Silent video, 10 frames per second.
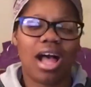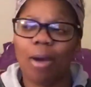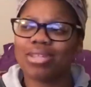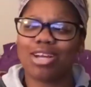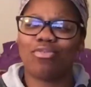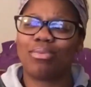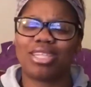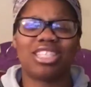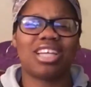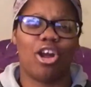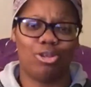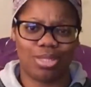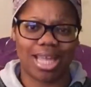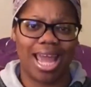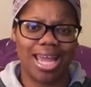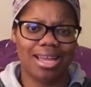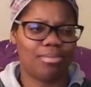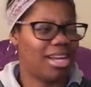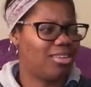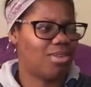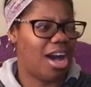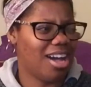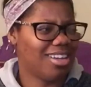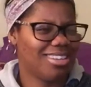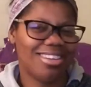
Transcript: I was like, I feel like she said, are you stay? I'm like, huh?